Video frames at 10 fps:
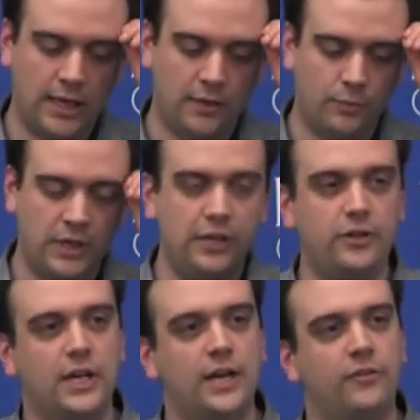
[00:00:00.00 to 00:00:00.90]
And we need
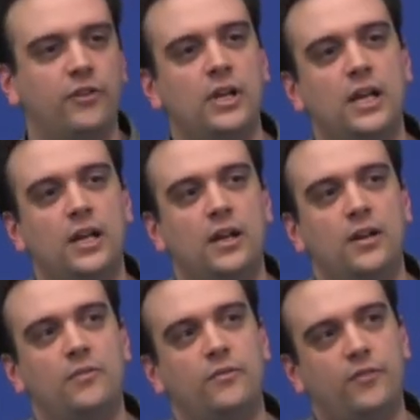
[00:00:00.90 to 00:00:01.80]
to kind of
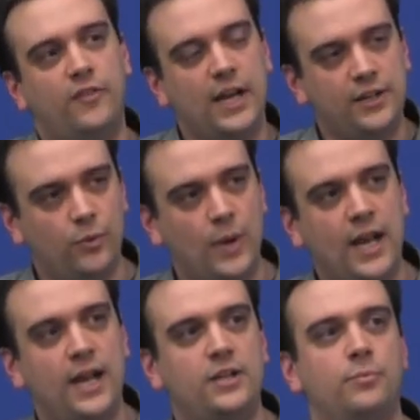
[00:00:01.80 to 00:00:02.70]
find a
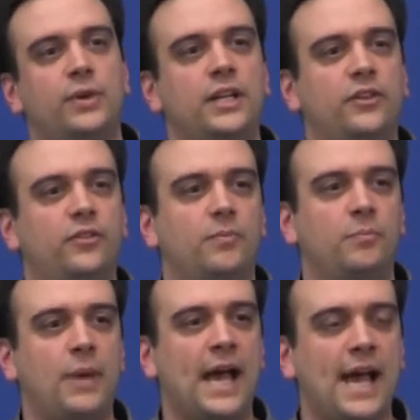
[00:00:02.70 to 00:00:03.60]
way to bring this
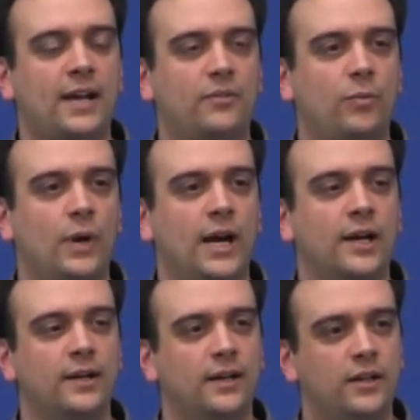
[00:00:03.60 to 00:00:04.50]
back
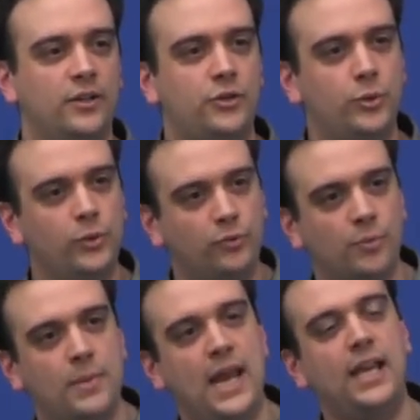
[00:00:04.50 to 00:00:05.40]
where the tools
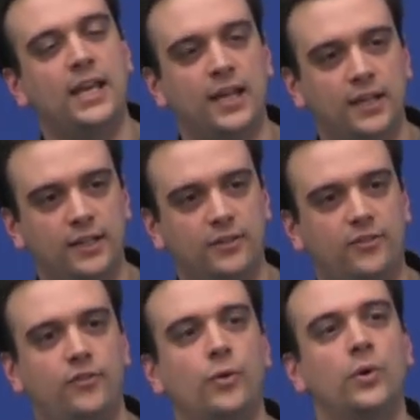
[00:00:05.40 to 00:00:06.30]
we're
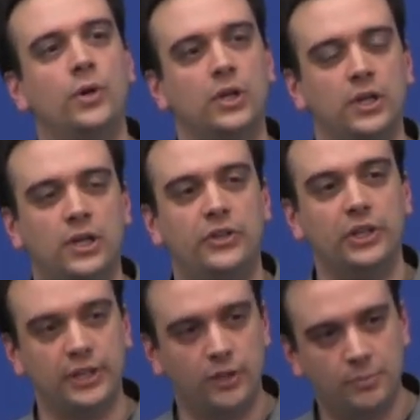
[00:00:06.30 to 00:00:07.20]
making for
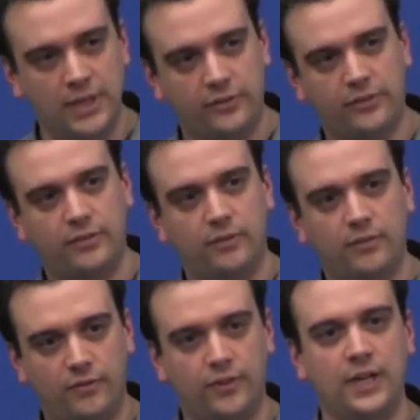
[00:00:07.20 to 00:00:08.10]
the little bits,
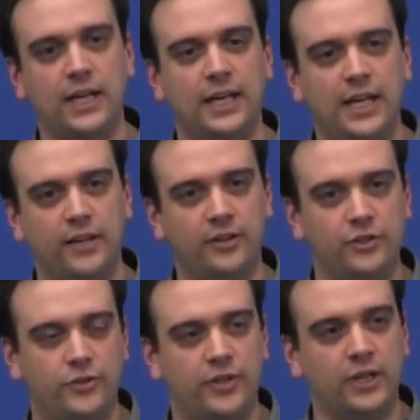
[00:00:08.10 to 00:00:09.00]
for getting kids
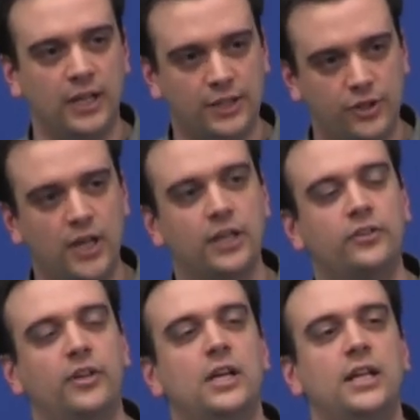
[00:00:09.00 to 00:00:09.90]
interested in
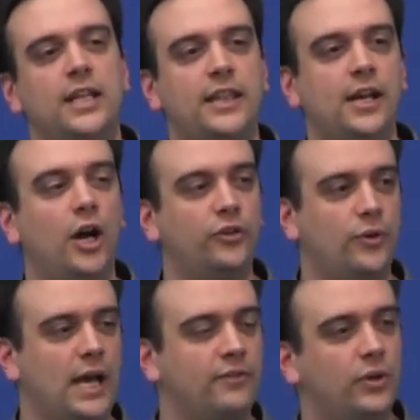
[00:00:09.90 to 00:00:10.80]
electronics, that they
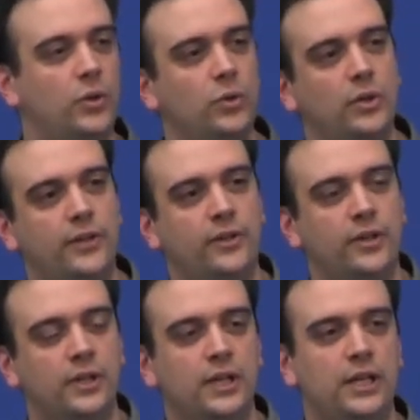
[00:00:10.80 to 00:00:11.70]
also have a whole
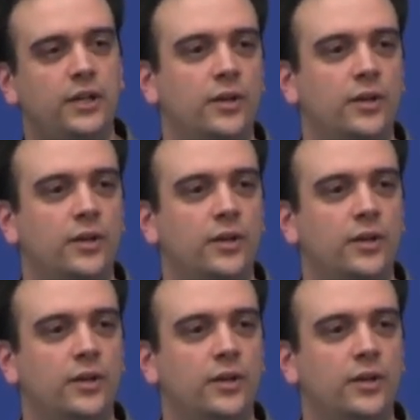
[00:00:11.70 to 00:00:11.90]
other,